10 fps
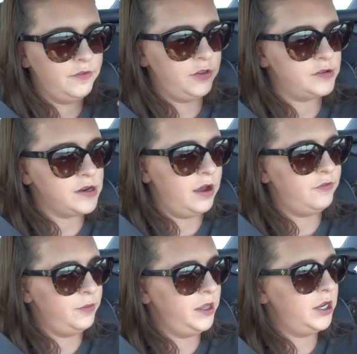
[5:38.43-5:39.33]
For those not
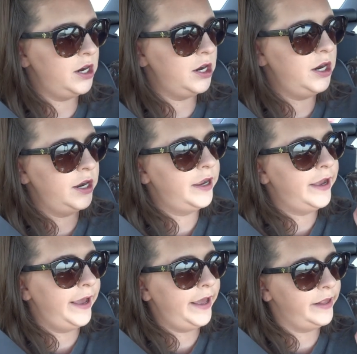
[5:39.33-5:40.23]
familiar,
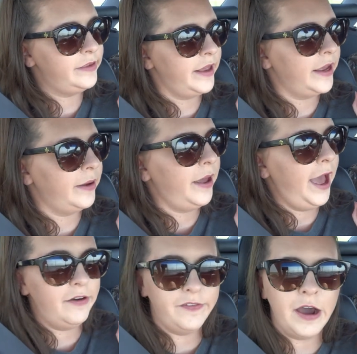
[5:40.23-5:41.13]
it's like a
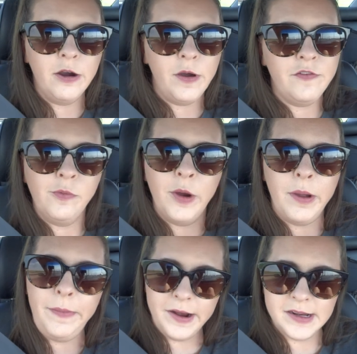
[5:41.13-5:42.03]
half hour away from where
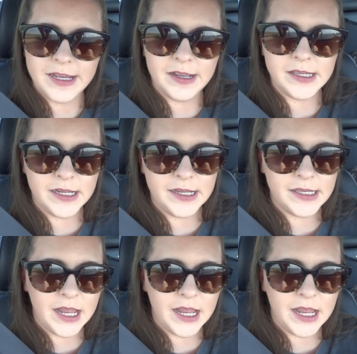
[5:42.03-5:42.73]
my parents' house is,